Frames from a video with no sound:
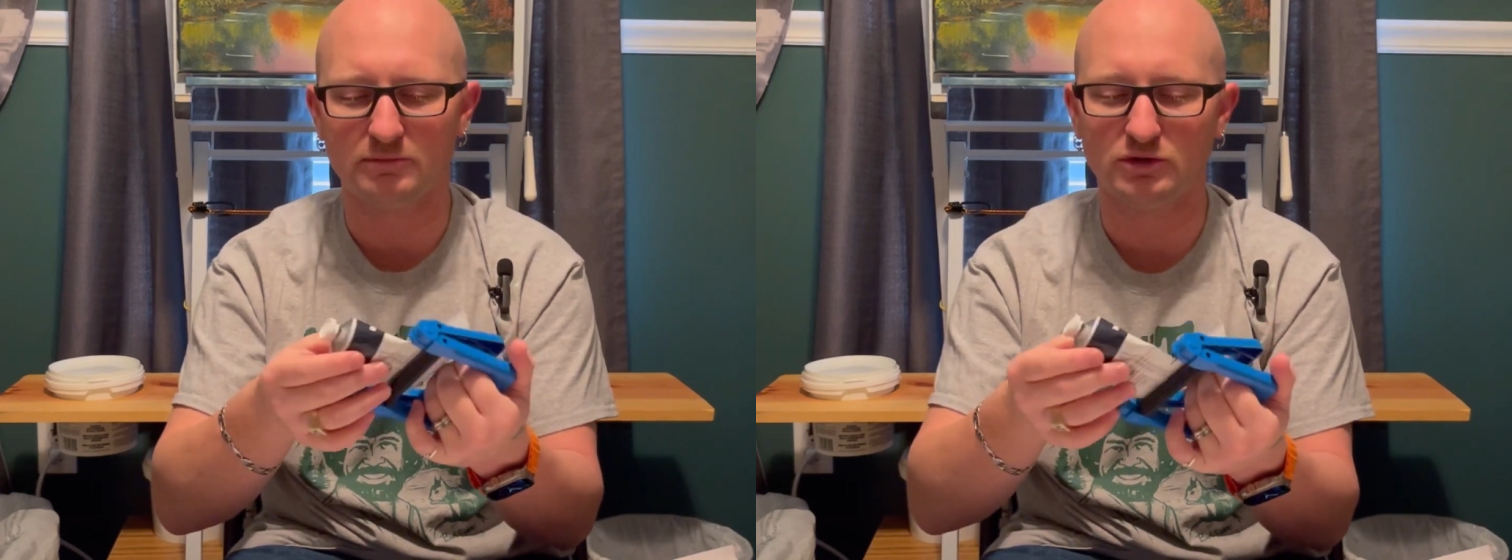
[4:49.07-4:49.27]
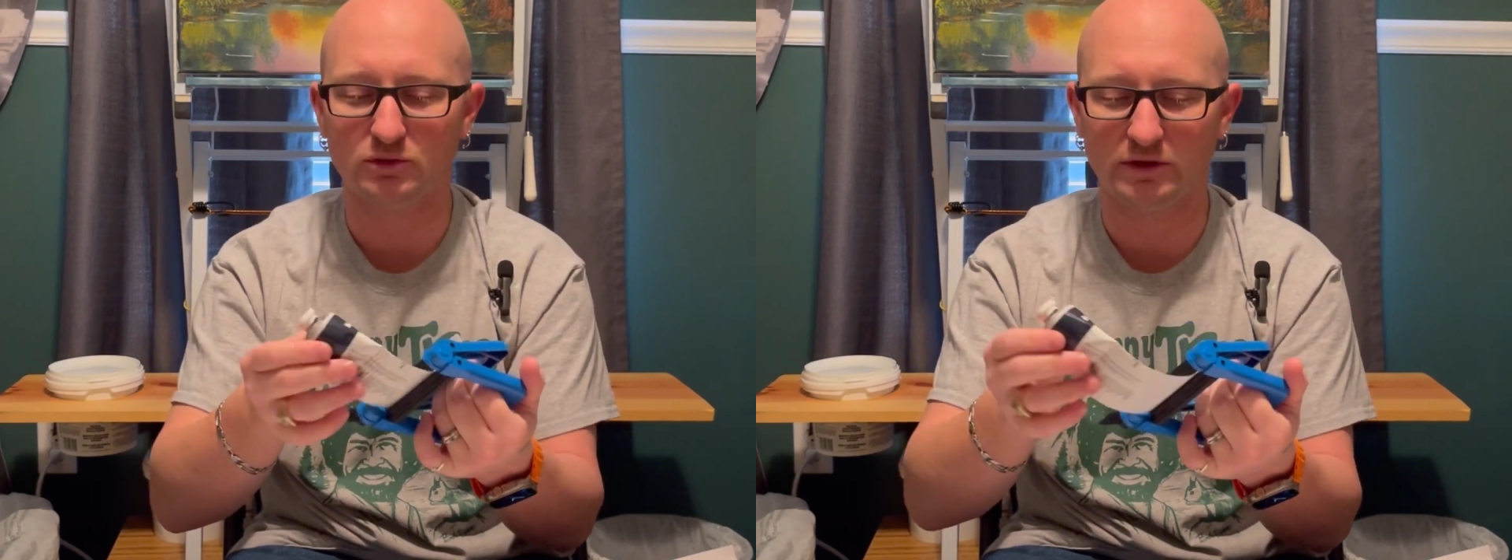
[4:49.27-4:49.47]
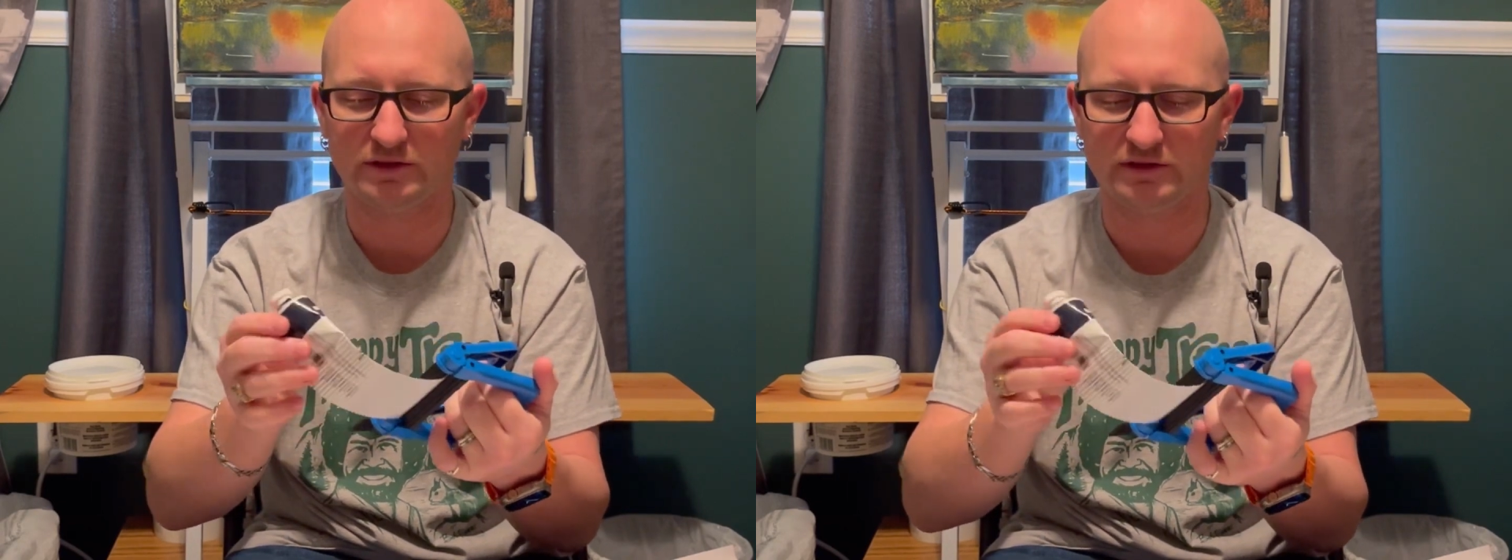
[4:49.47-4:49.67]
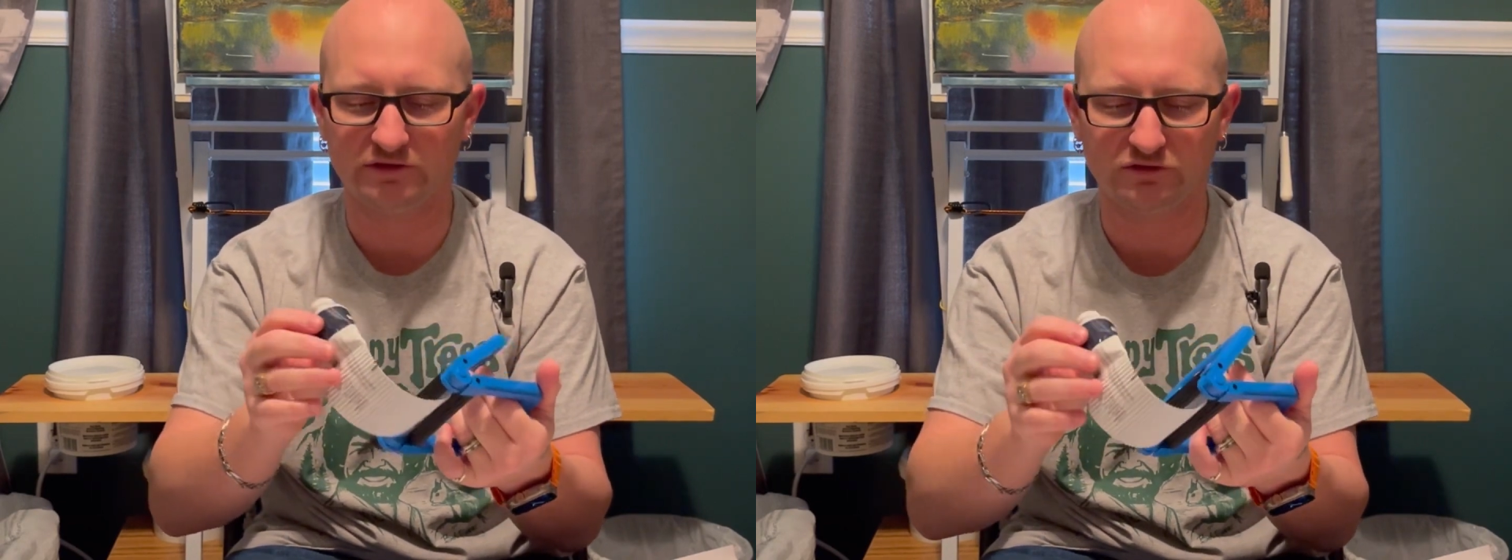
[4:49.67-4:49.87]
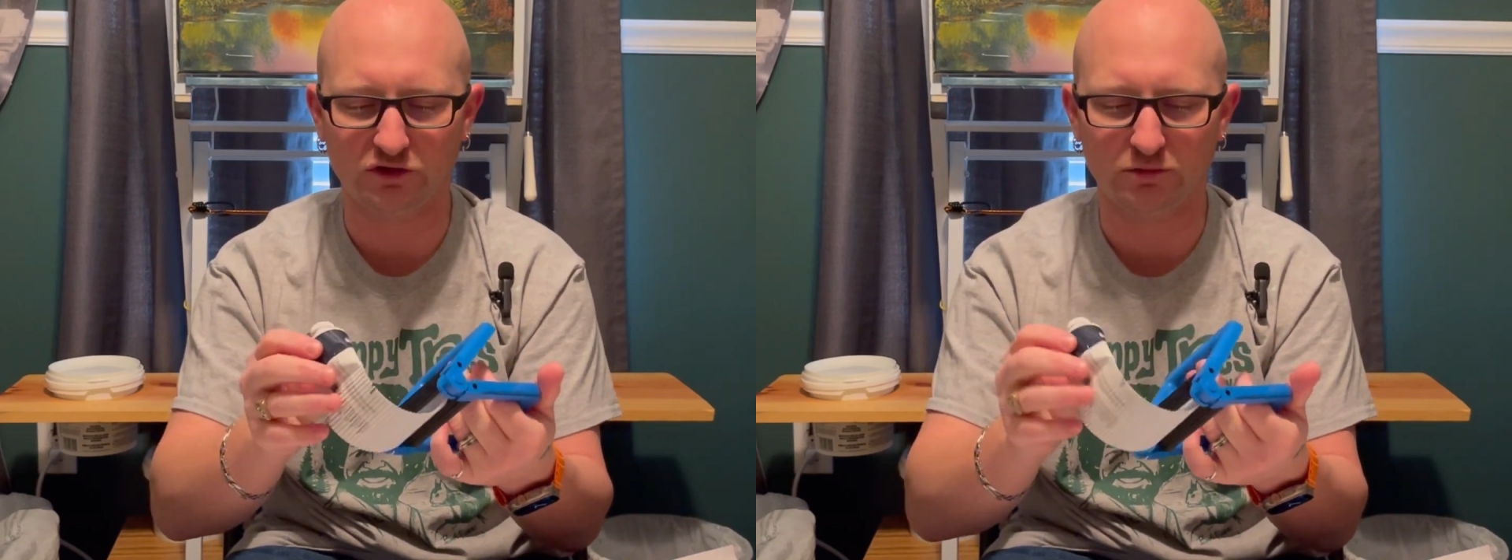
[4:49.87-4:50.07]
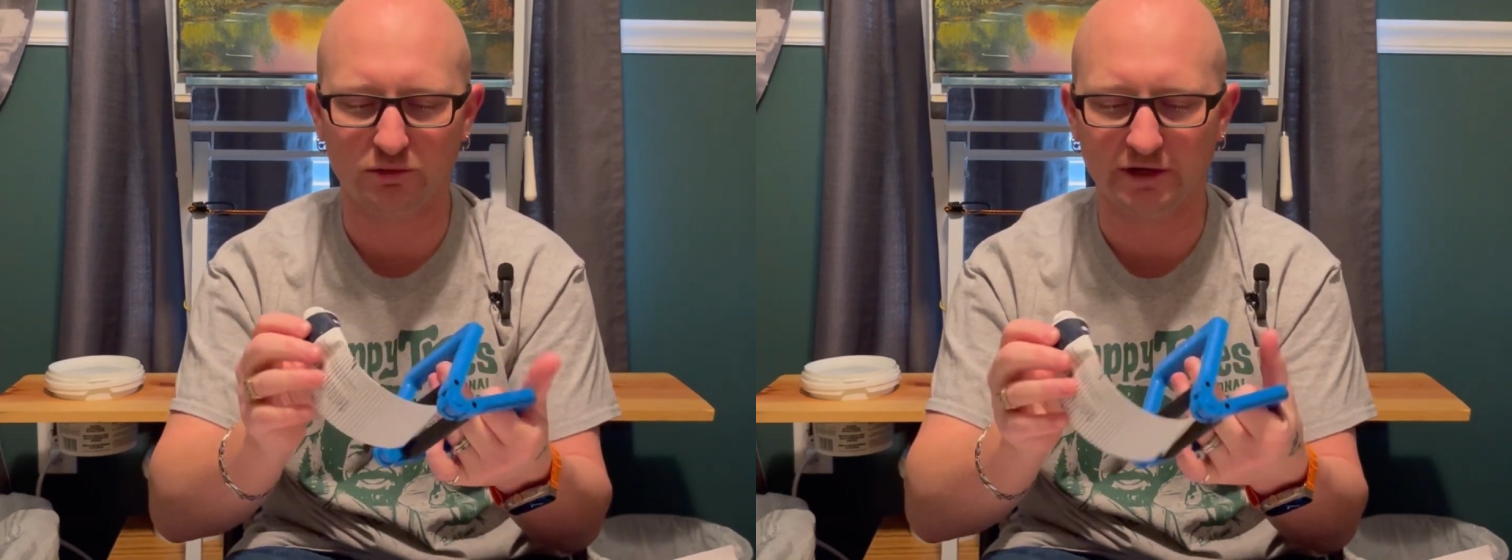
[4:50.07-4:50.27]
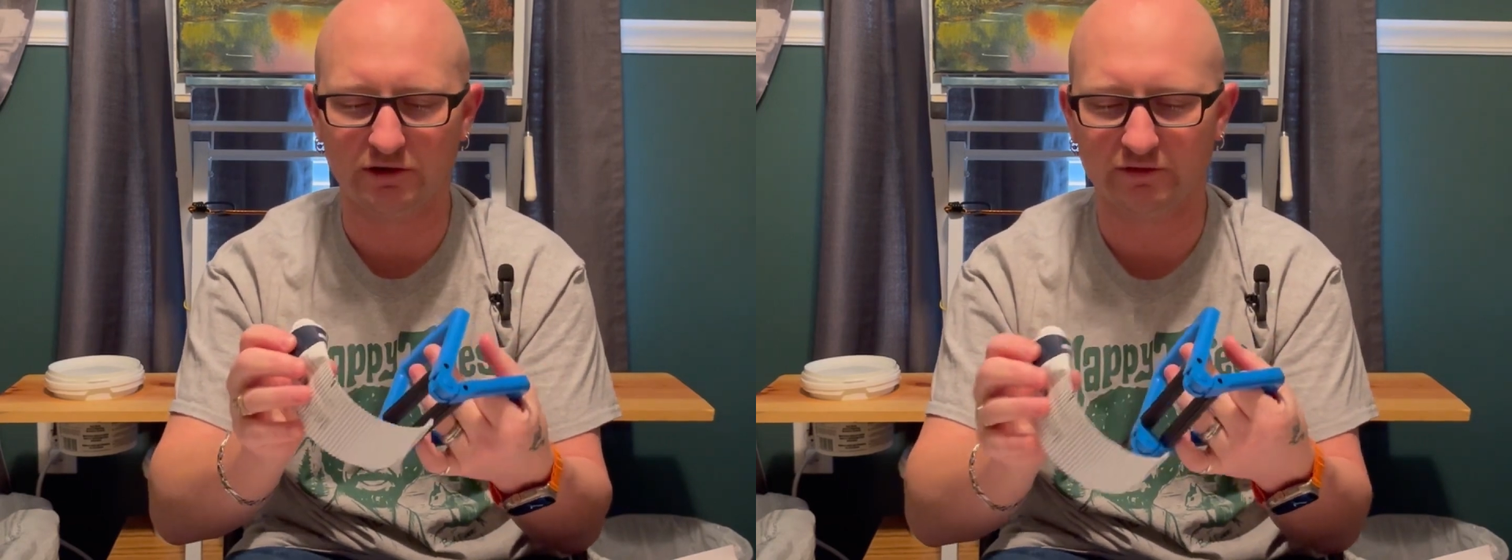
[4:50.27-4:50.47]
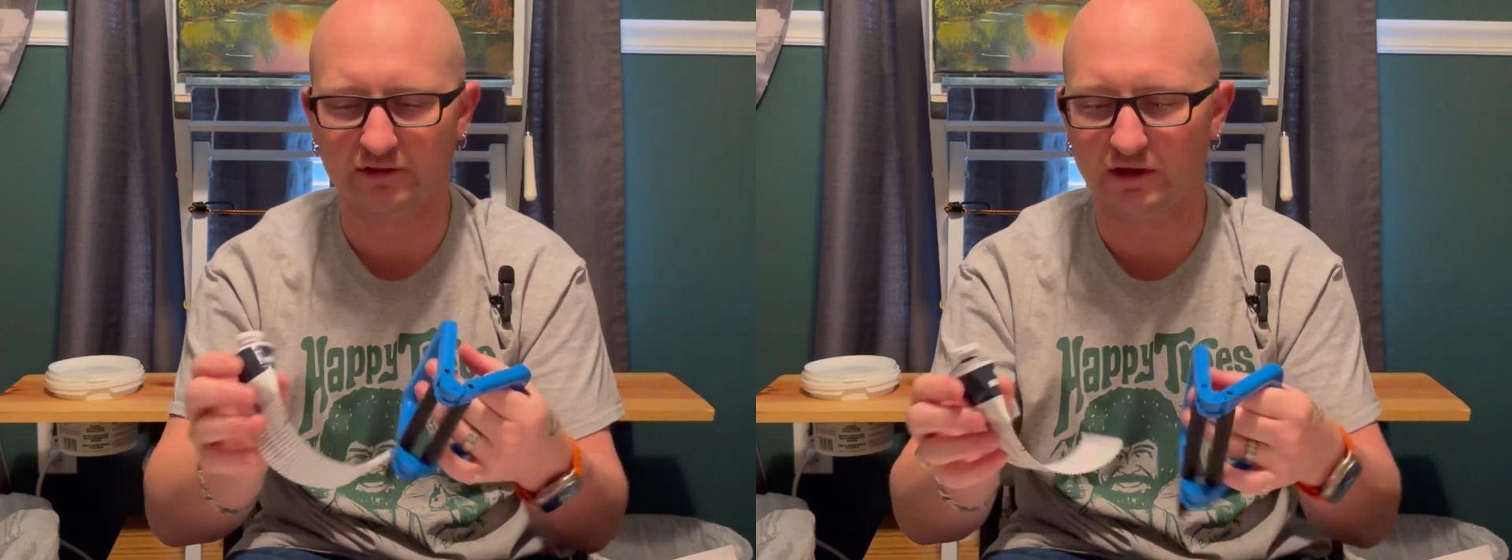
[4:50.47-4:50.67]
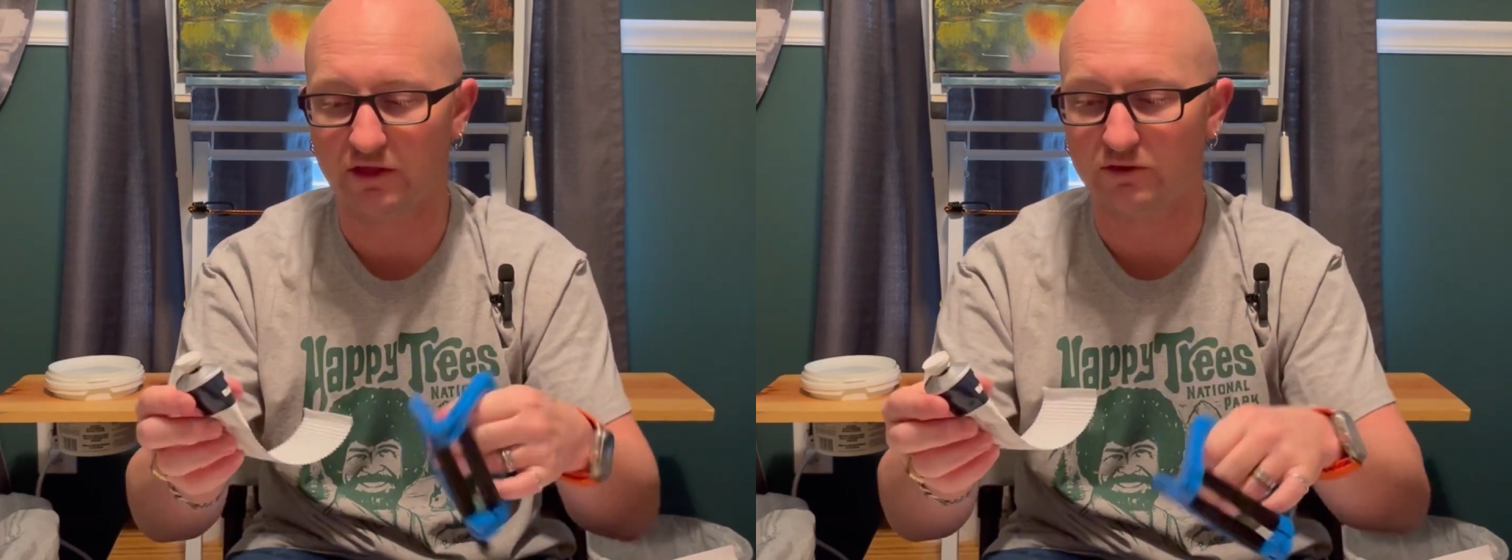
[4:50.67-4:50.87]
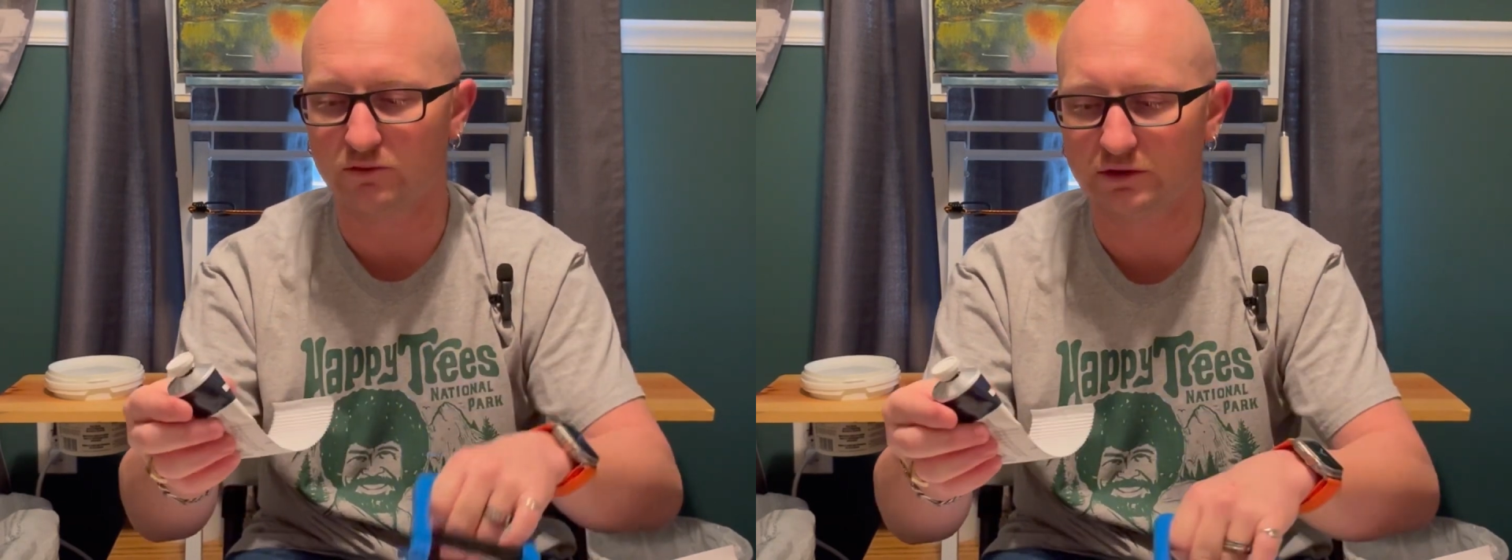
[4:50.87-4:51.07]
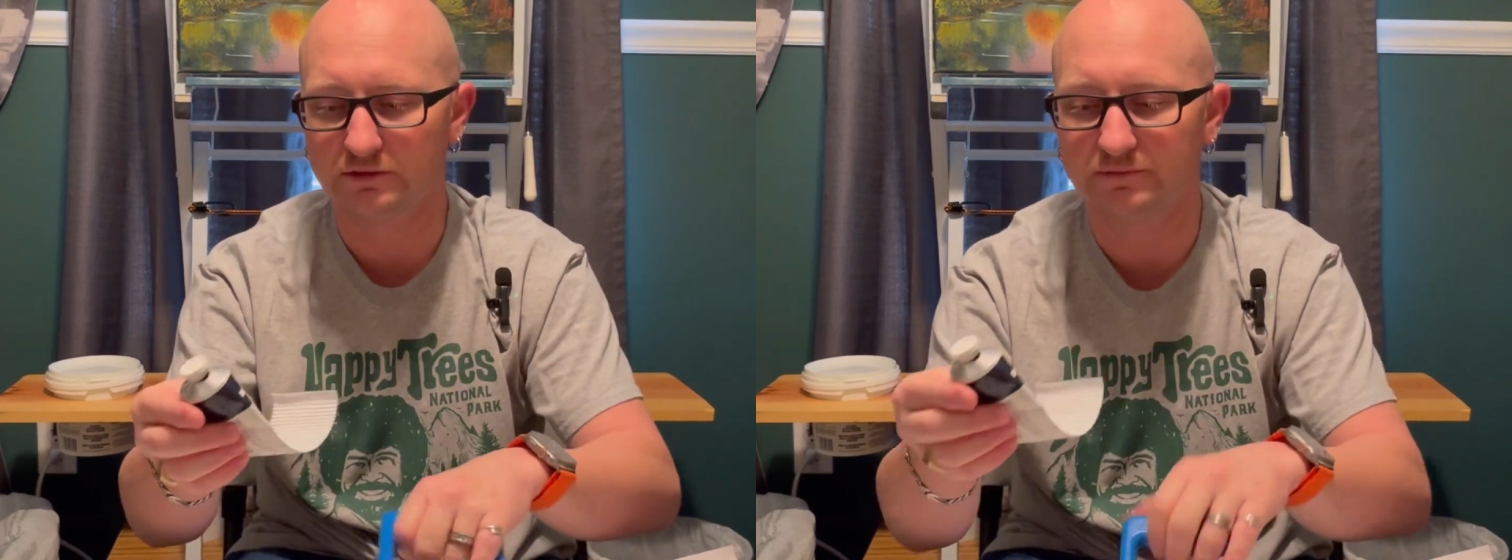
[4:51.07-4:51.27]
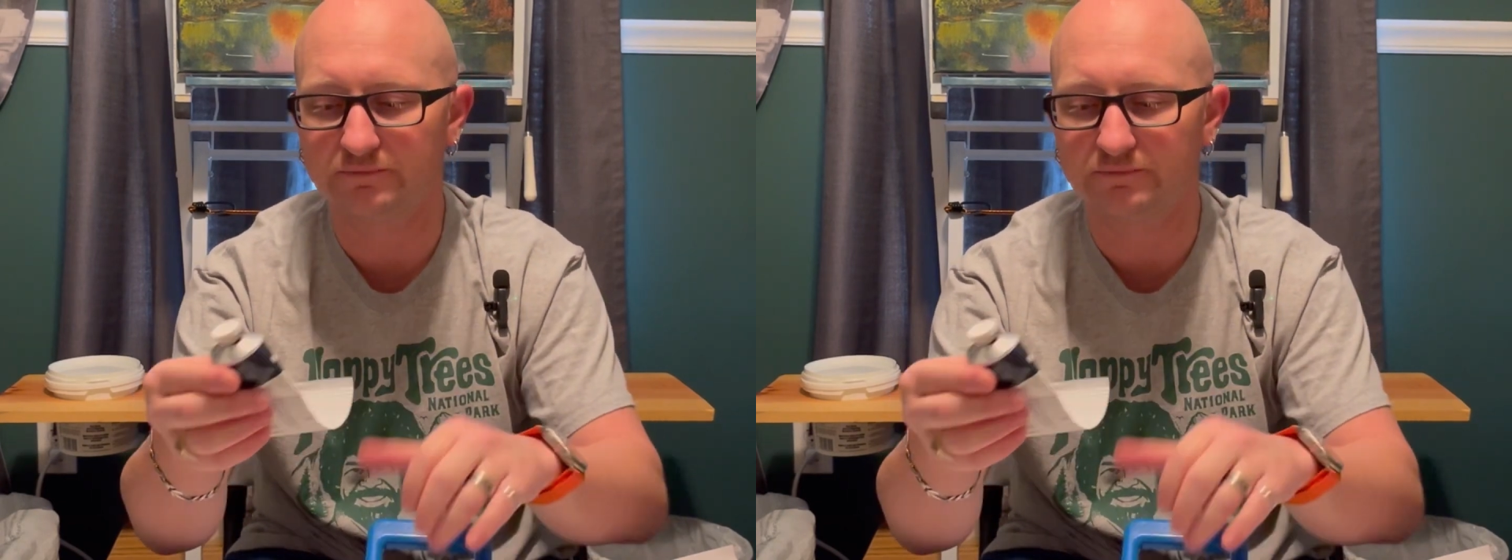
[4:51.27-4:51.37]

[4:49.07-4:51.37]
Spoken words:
between this tube wringer and the other one.